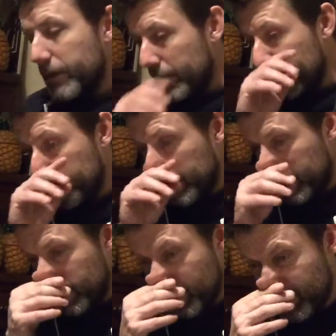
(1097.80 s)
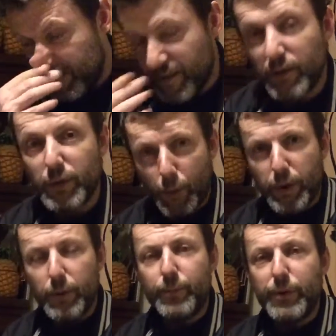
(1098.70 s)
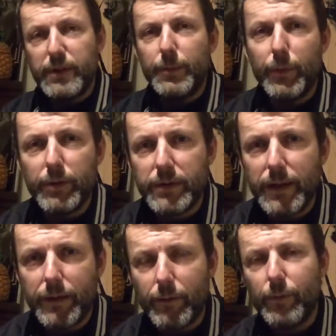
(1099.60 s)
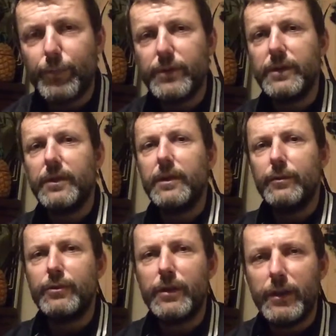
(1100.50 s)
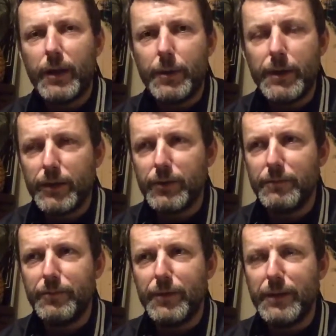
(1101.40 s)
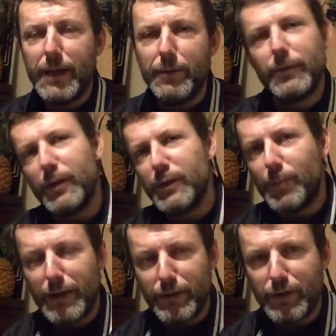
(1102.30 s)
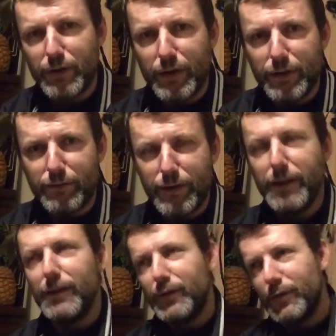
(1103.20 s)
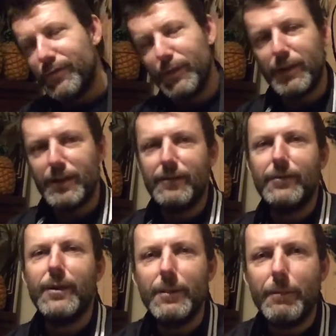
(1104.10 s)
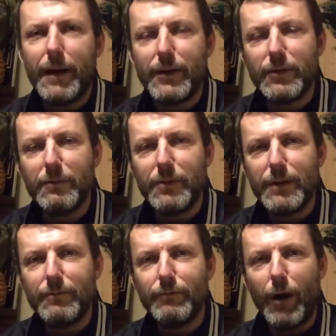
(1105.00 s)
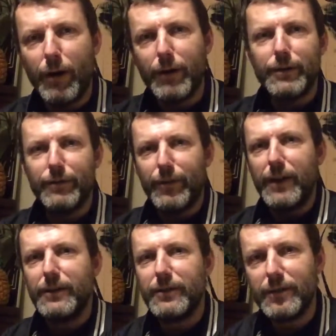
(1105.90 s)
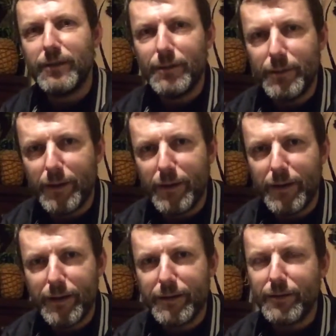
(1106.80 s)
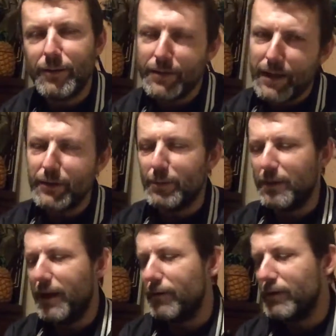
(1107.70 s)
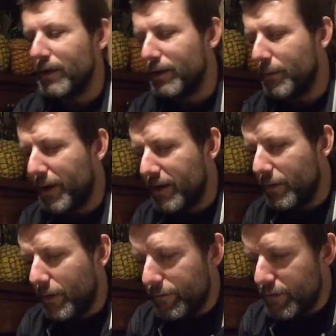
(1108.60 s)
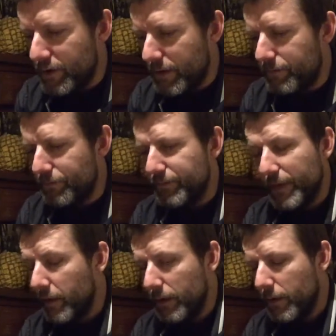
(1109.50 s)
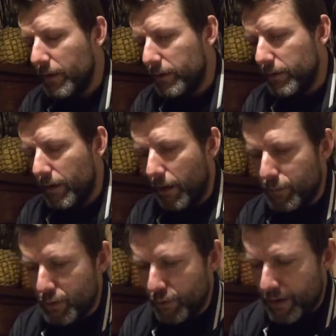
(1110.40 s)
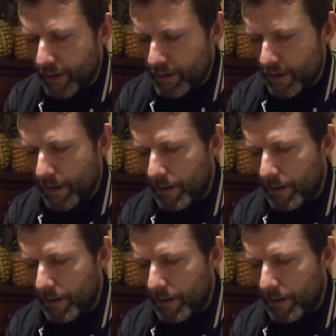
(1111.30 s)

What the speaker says: as I said, so all you pretty boys now, or pretty girls, you're going to go and get something now, go to plastic surgery to fucking make something wrong on your face to get some character on the back of what I've just said. I'm sure you're not.